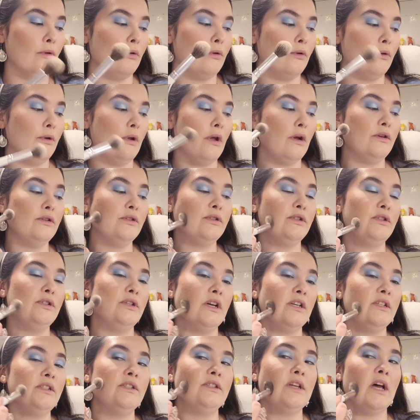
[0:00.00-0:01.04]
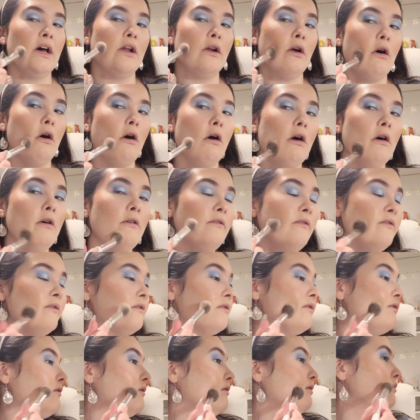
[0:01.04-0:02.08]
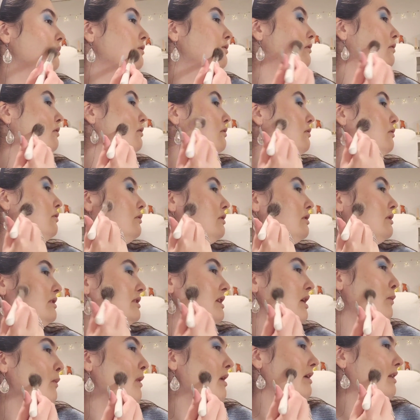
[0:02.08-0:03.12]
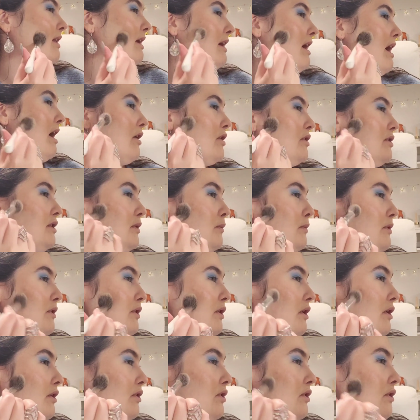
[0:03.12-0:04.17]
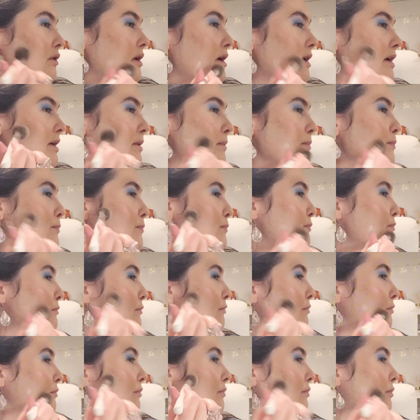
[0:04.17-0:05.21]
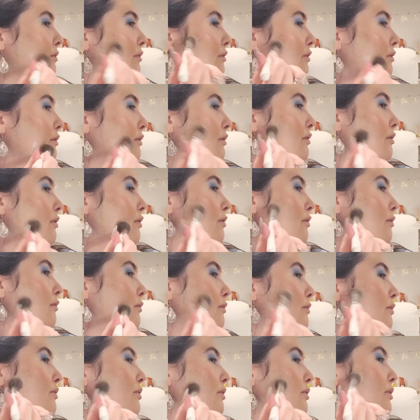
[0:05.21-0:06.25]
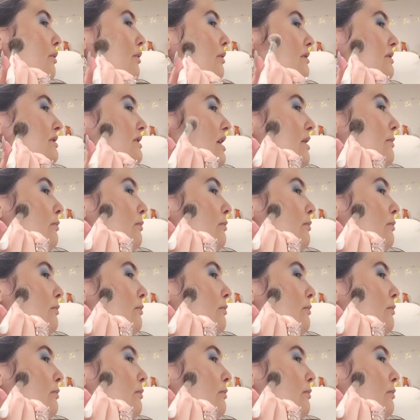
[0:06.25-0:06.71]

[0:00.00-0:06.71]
Next, dust that off the same way like how you did with your under eye with the same